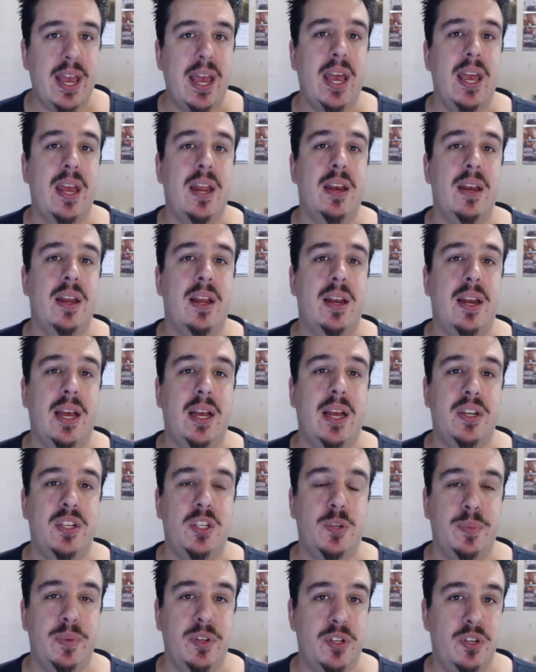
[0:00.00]
and
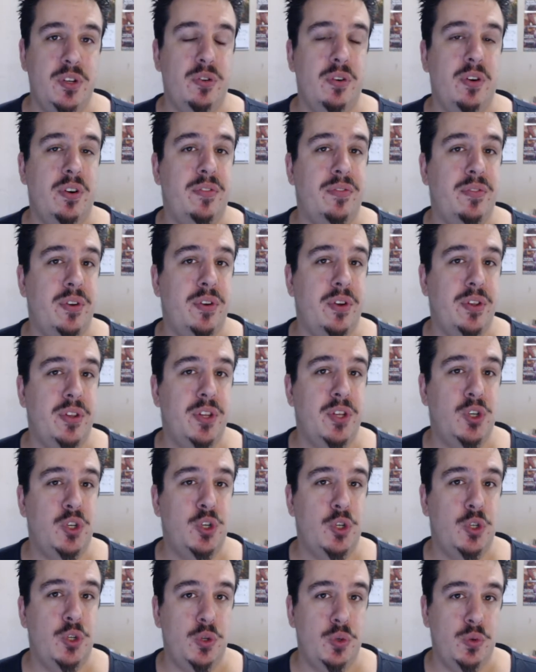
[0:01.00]
allowed to mature a further
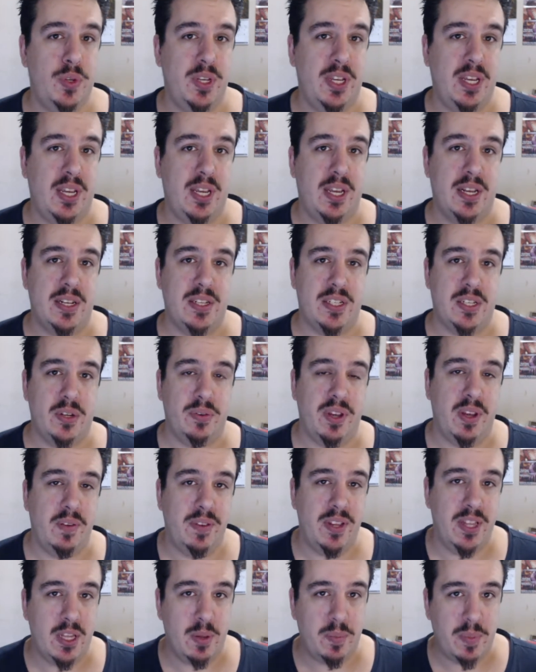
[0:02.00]
2 years, so
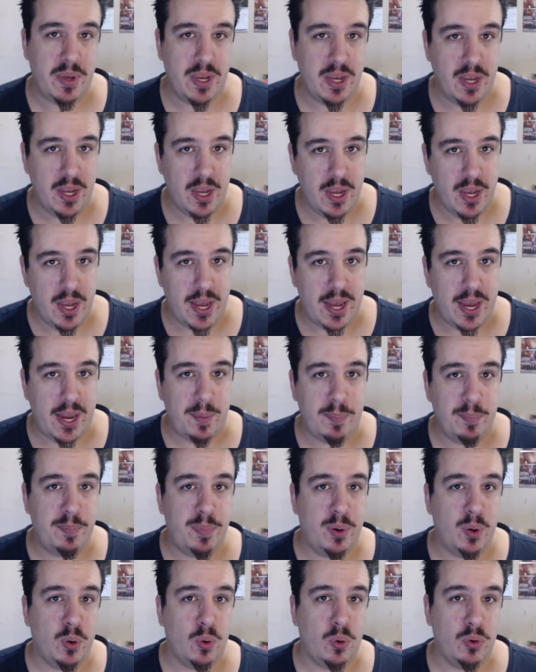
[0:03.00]
giving them a
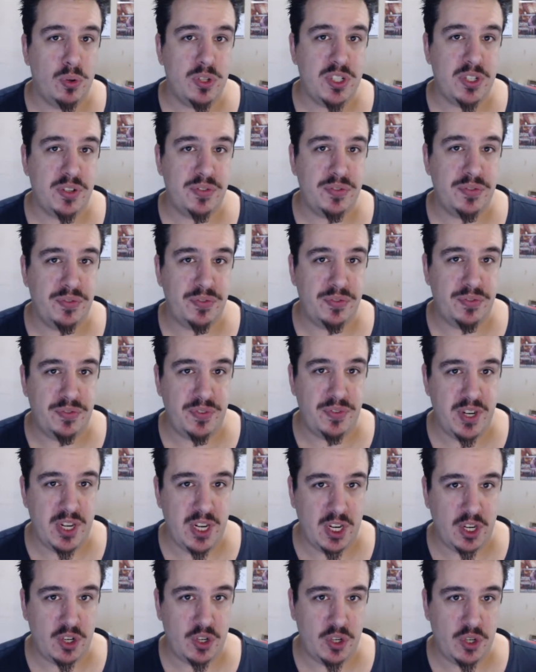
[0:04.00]
port
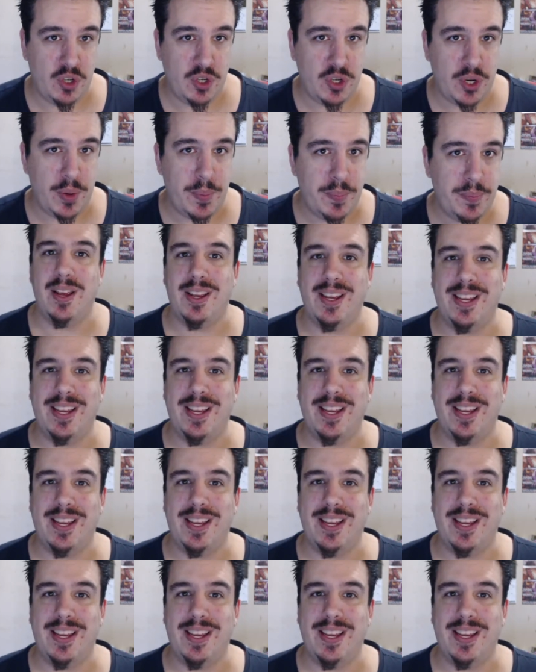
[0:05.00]
finish.